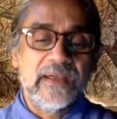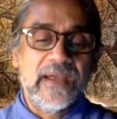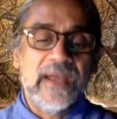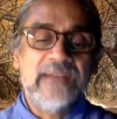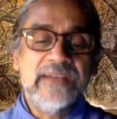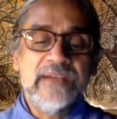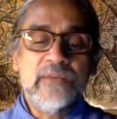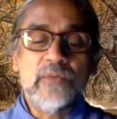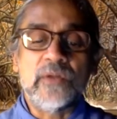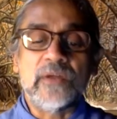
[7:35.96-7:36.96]
At the
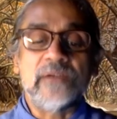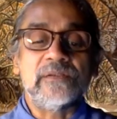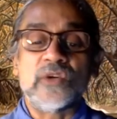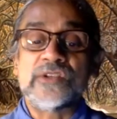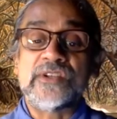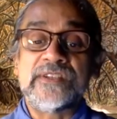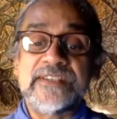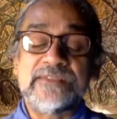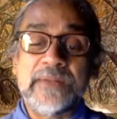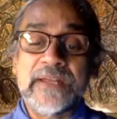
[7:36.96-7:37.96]
Abubula was on
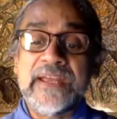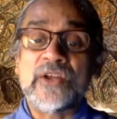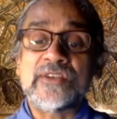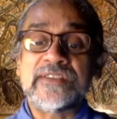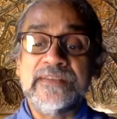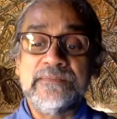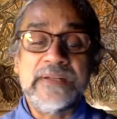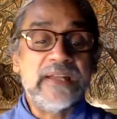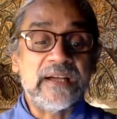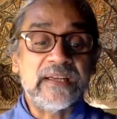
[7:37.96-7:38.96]
display not
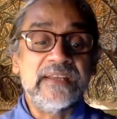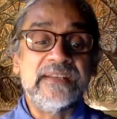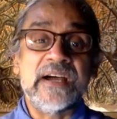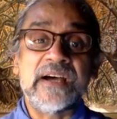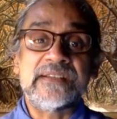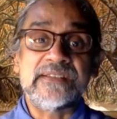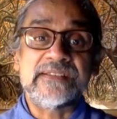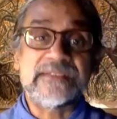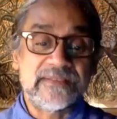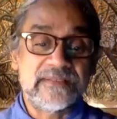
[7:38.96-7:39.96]
simply Laki the
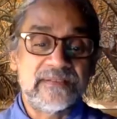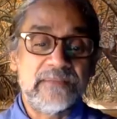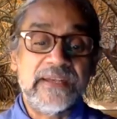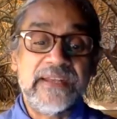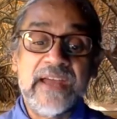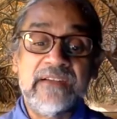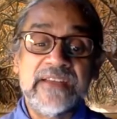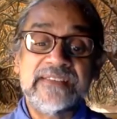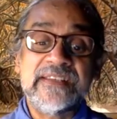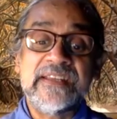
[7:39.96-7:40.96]
artist, but dare I
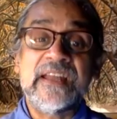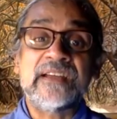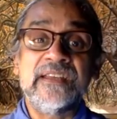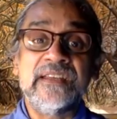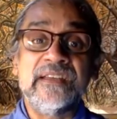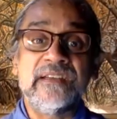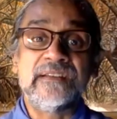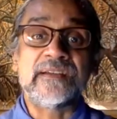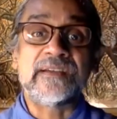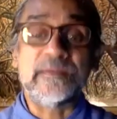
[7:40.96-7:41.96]
say Laki
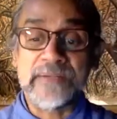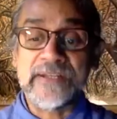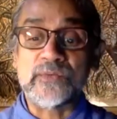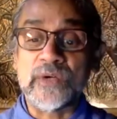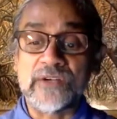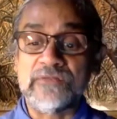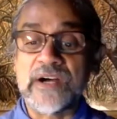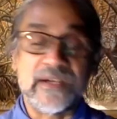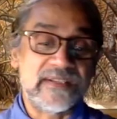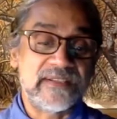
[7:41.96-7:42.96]
the complete work of
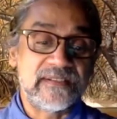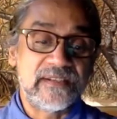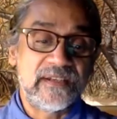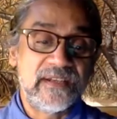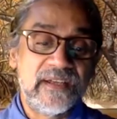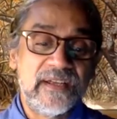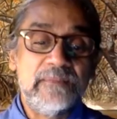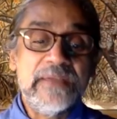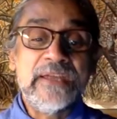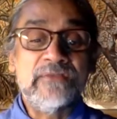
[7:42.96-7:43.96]
art.
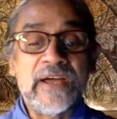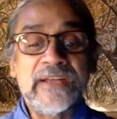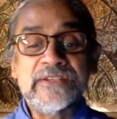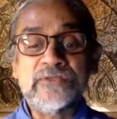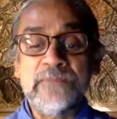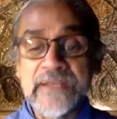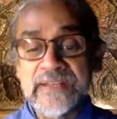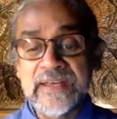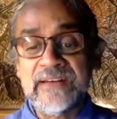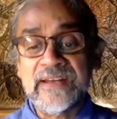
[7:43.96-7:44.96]
Being invited to be
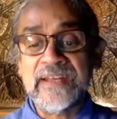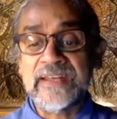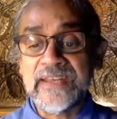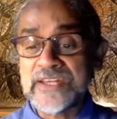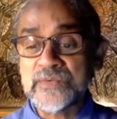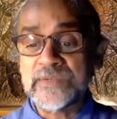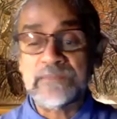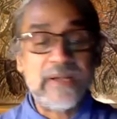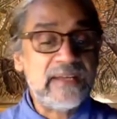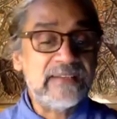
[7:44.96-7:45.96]
there and engage with a
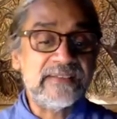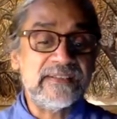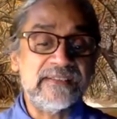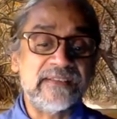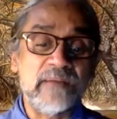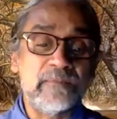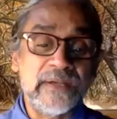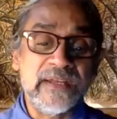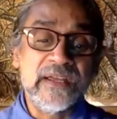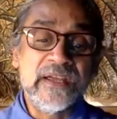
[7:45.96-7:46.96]
place in his
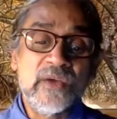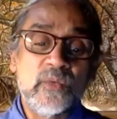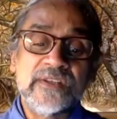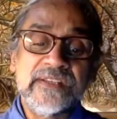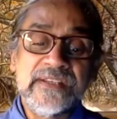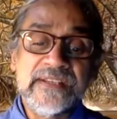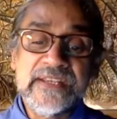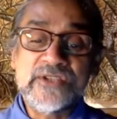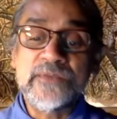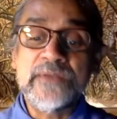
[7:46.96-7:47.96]
company was
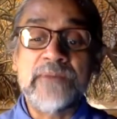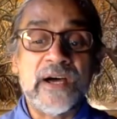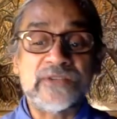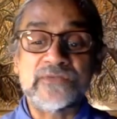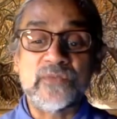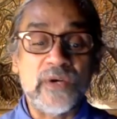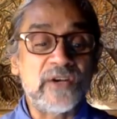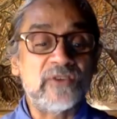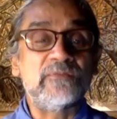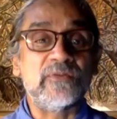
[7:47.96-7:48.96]
indeed to be part of a
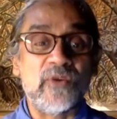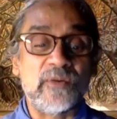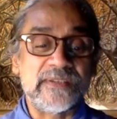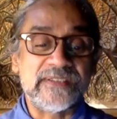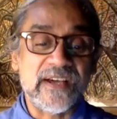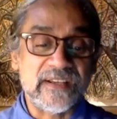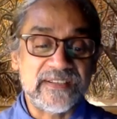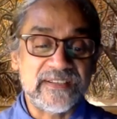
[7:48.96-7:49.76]
work of performance art.